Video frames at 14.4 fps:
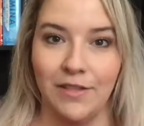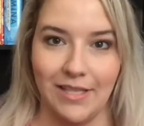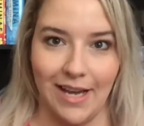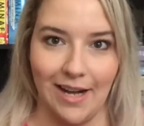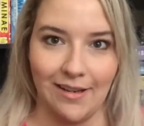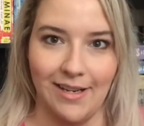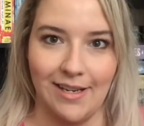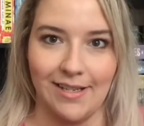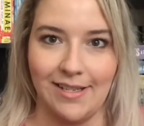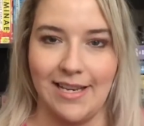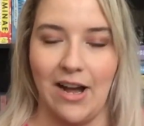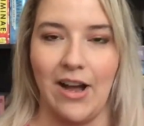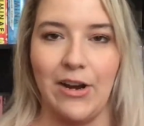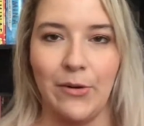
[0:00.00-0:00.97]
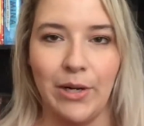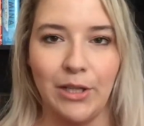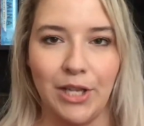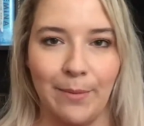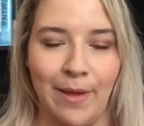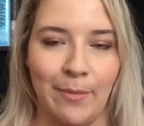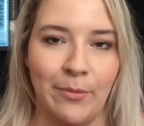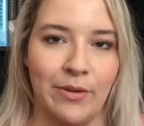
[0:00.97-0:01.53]
Full Darkness. Now, I know a
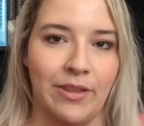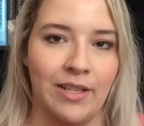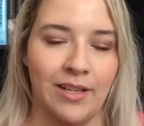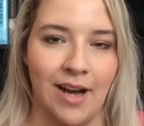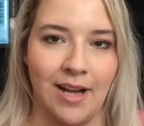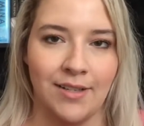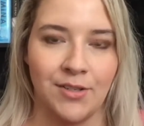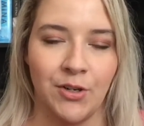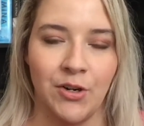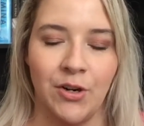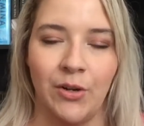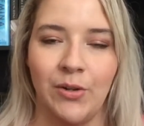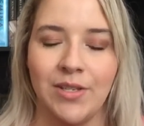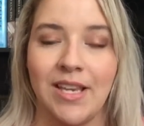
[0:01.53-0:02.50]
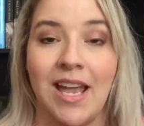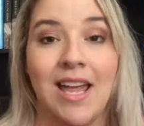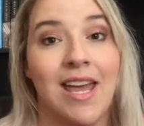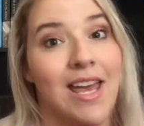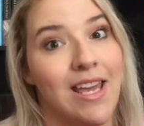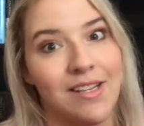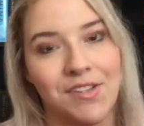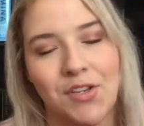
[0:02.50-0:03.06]
lot of people with the Caster Chronicles,
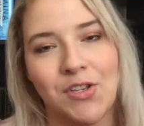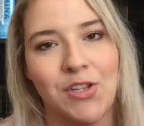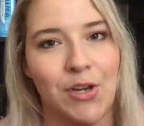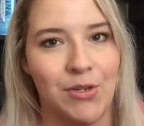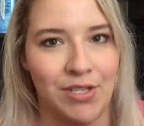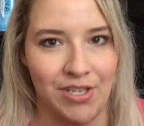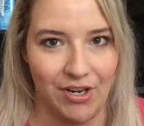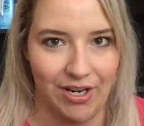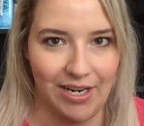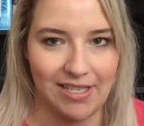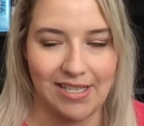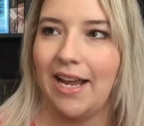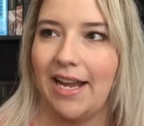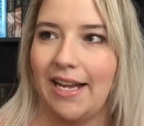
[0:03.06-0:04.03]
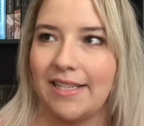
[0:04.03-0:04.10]
it is a slow series.